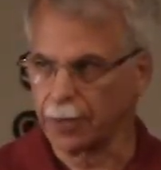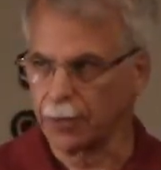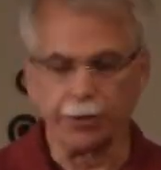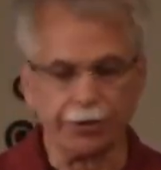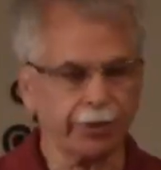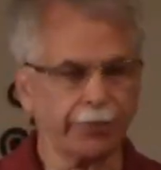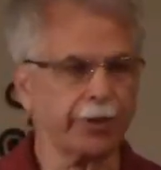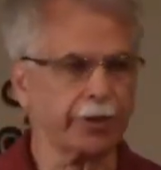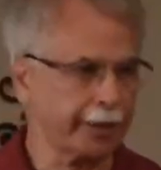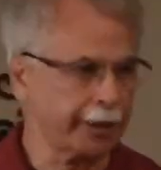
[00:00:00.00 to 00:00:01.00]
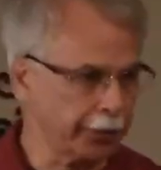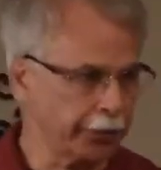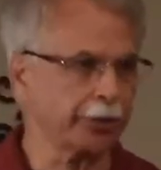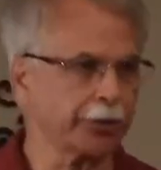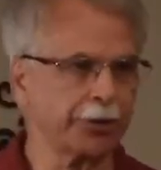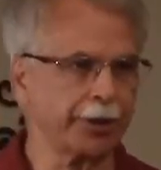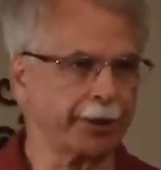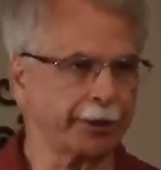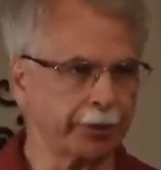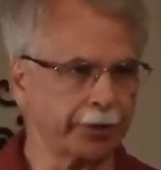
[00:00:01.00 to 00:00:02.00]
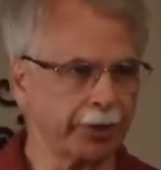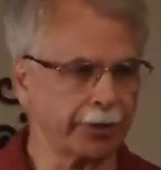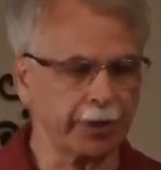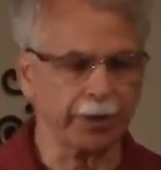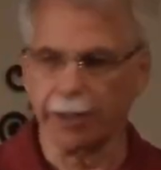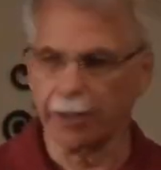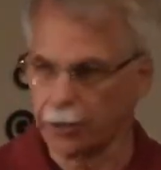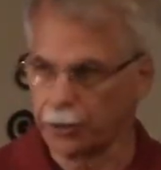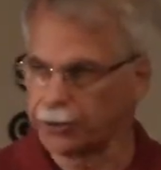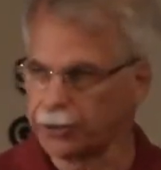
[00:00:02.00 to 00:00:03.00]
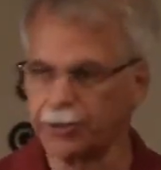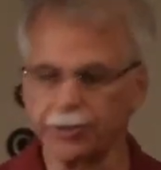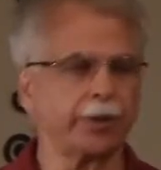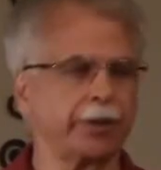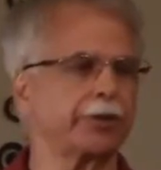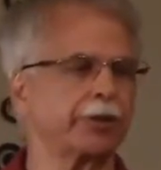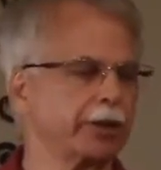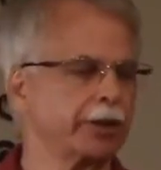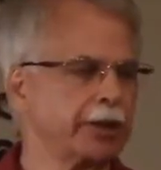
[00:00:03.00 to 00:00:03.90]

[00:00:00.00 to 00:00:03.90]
with something that I don't understand, something that hurts this much?